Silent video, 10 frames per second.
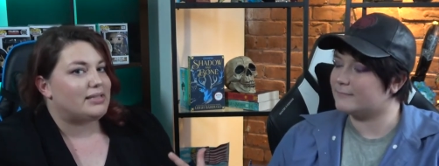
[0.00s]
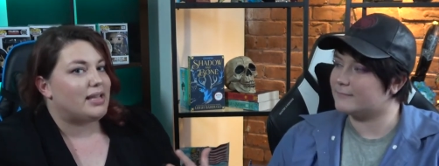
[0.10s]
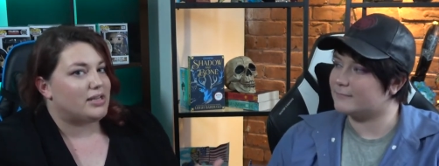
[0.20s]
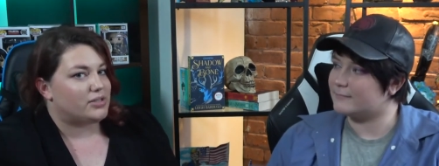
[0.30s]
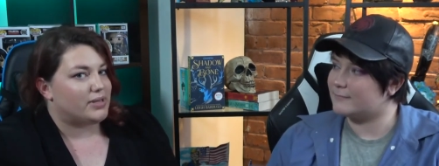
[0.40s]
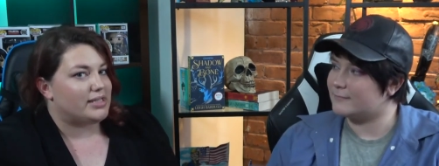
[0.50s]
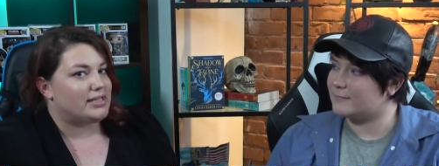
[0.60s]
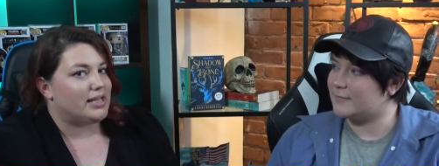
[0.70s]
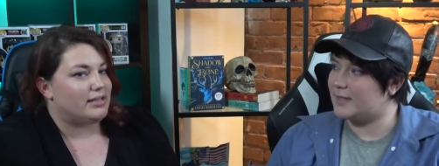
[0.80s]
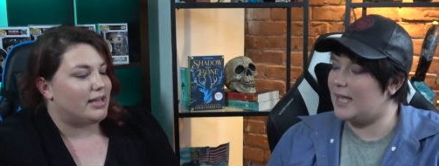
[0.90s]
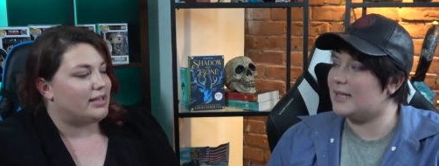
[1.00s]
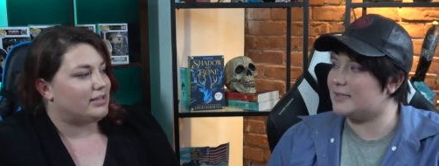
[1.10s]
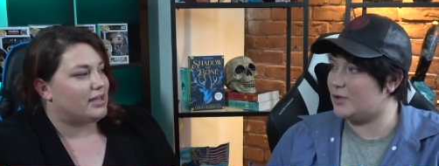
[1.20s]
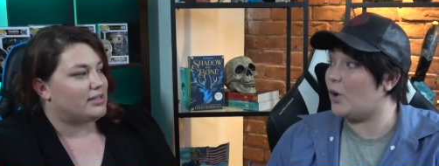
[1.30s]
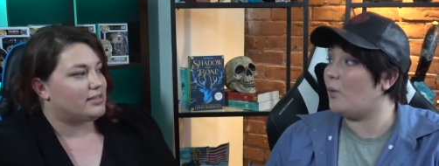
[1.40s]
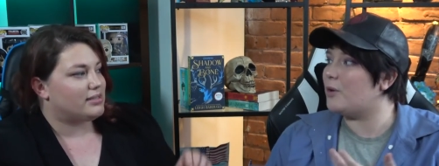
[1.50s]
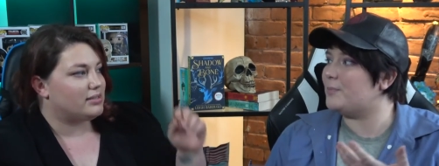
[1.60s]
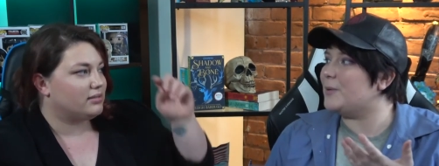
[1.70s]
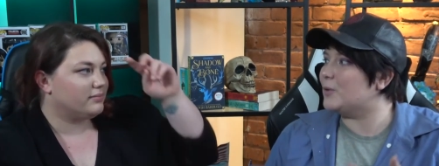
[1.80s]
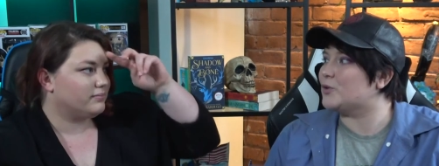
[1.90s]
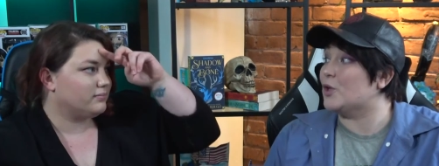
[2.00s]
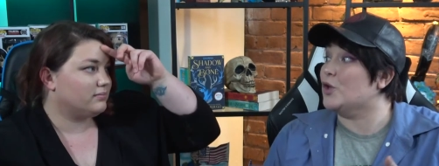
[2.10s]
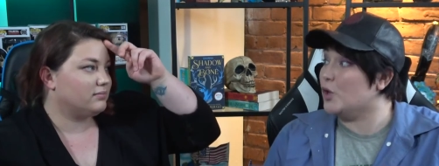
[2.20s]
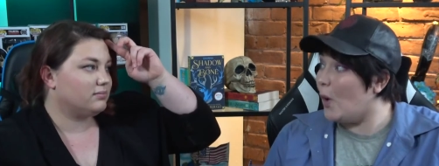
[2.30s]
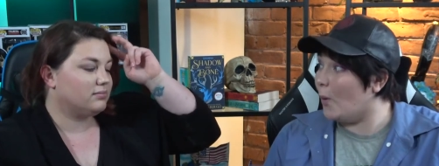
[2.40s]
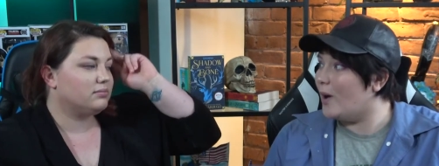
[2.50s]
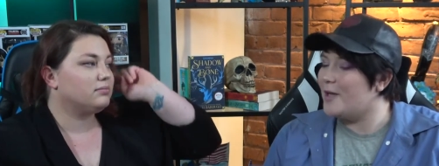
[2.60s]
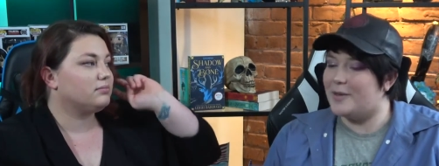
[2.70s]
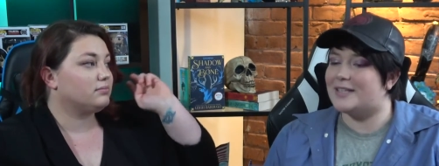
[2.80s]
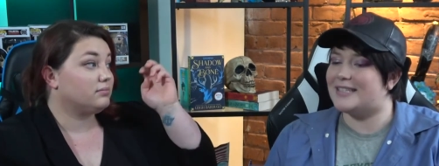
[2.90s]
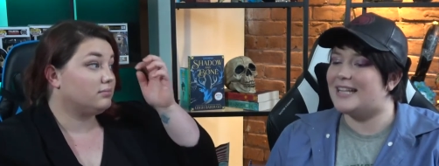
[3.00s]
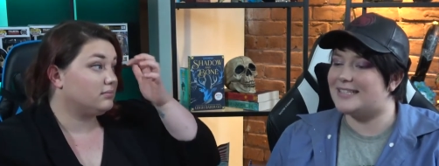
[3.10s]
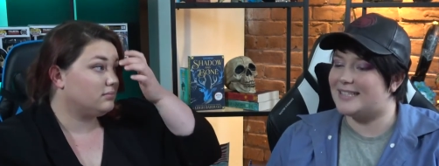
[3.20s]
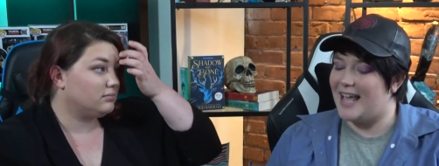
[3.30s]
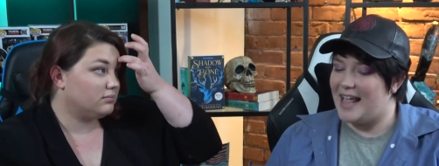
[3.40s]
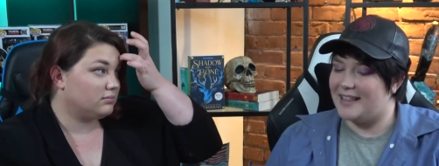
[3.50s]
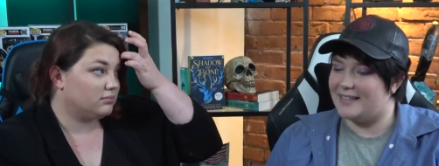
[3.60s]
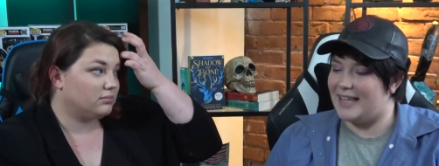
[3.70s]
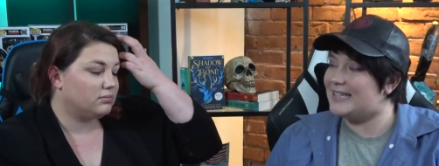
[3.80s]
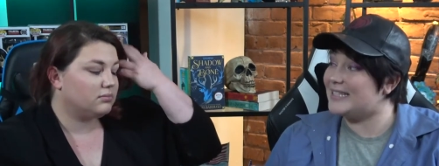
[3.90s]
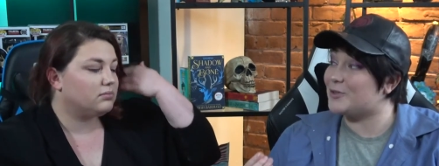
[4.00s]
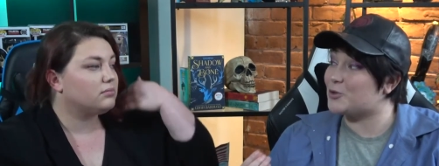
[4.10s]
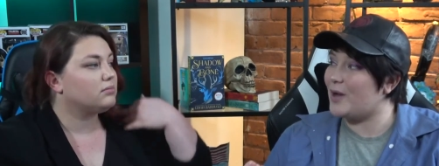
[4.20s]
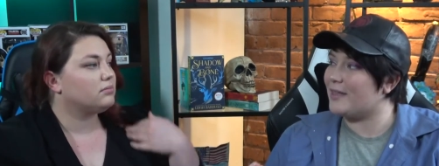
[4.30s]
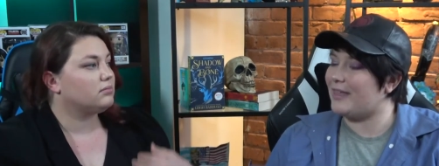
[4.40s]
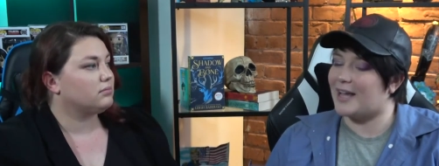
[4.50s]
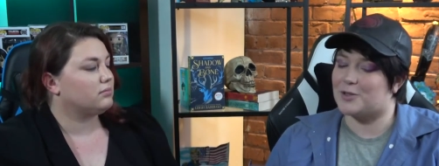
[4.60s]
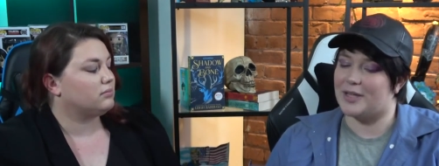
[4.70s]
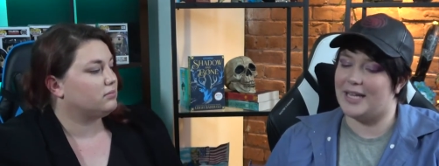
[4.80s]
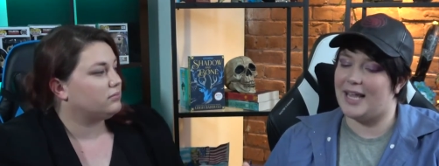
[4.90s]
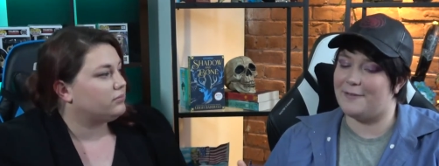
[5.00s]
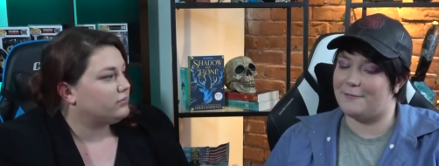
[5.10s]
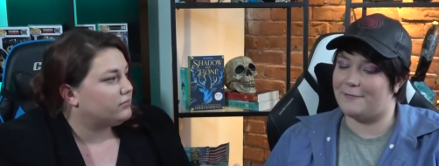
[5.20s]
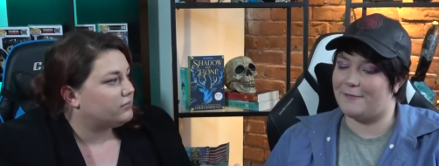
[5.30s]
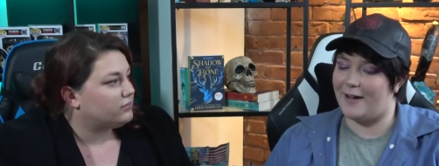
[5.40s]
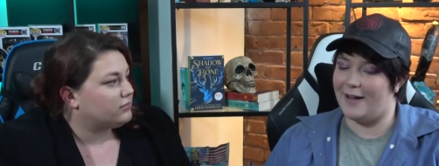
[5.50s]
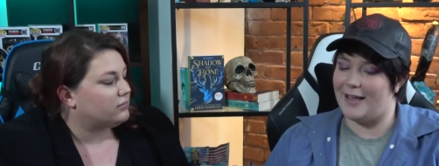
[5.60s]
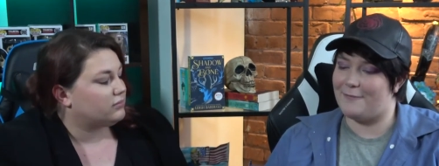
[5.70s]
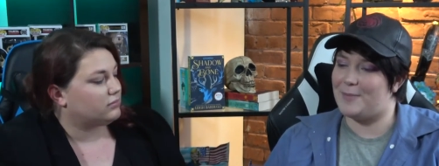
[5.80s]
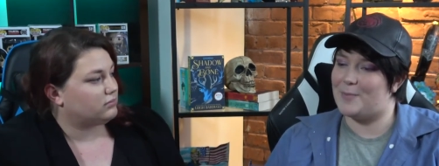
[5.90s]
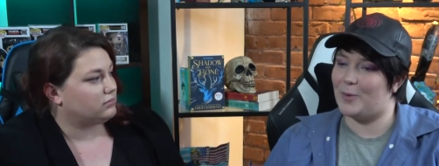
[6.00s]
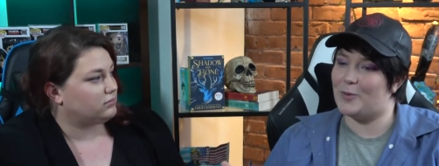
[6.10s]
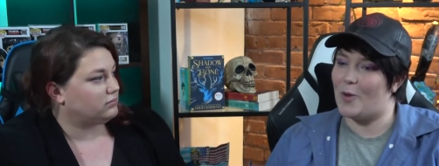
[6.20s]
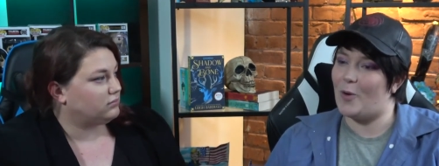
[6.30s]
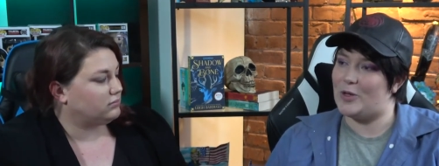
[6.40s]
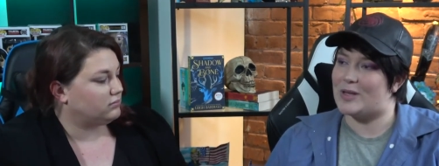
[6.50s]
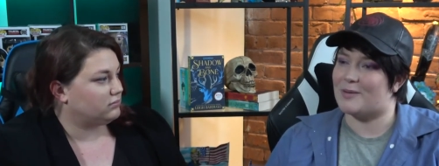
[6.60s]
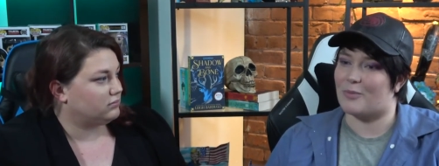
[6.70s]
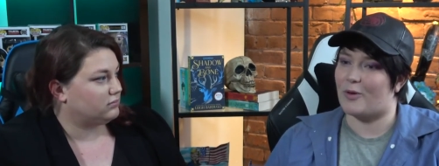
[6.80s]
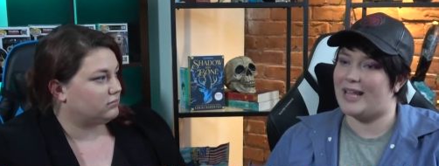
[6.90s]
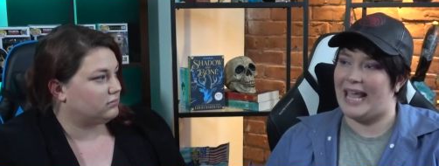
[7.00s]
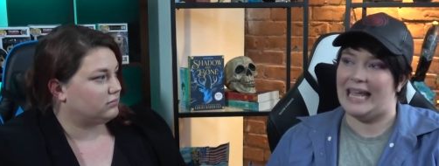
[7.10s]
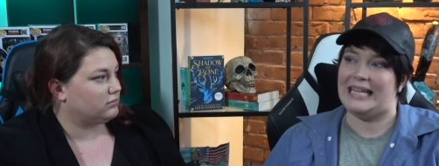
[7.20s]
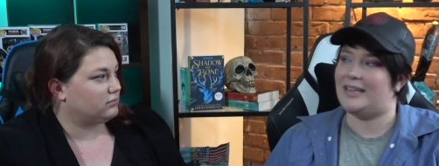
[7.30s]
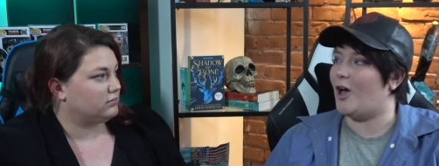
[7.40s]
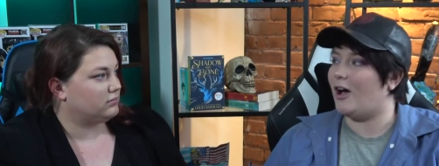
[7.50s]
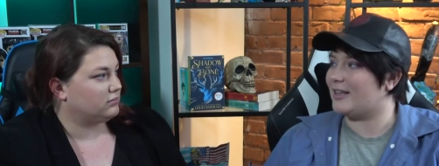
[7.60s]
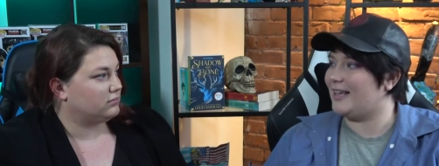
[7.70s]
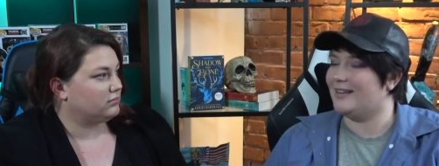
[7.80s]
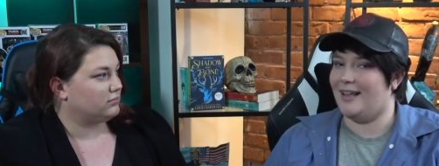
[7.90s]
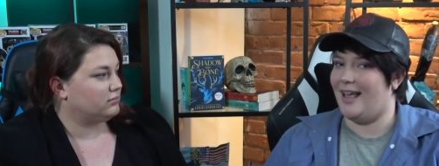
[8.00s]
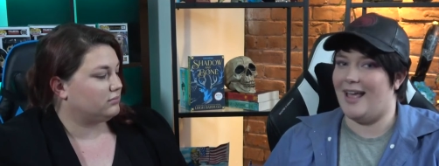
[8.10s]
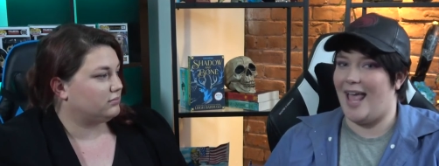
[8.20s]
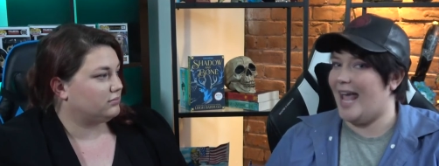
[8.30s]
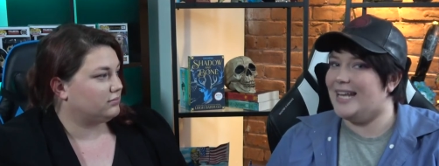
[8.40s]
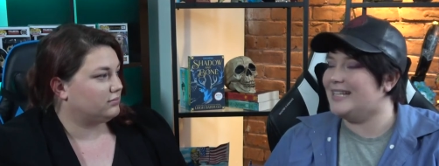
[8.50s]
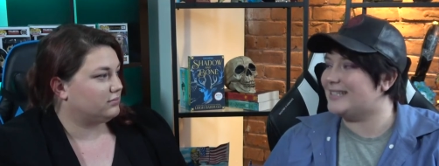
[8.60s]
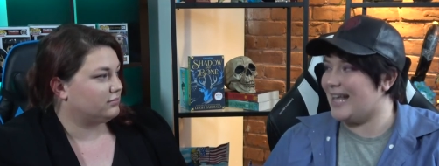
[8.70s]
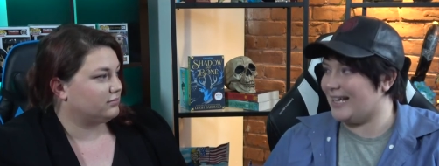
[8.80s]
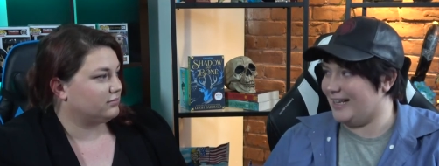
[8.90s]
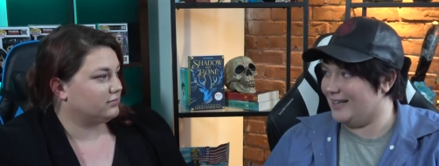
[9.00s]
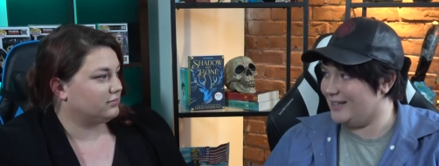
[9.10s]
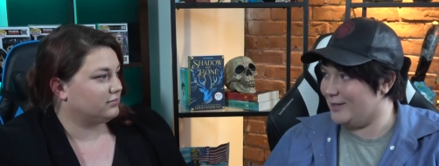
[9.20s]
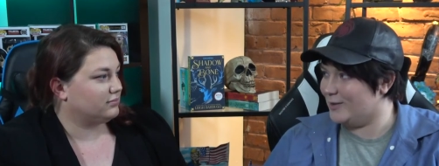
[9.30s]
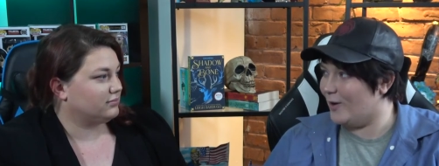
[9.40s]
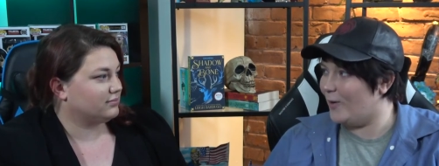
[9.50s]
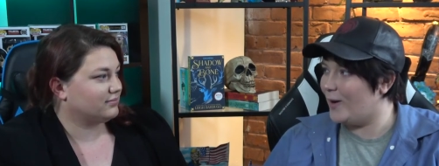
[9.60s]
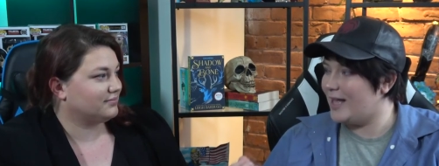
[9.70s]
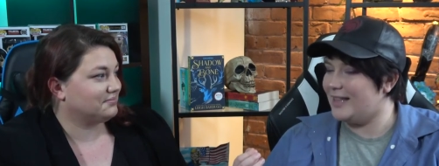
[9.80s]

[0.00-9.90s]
Speaker 1: best interest. And
Speaker 2: in yes, case. You don't want people to know, because that's that's his strength, actually. If uh, if people know you can break any lock in any second, you know,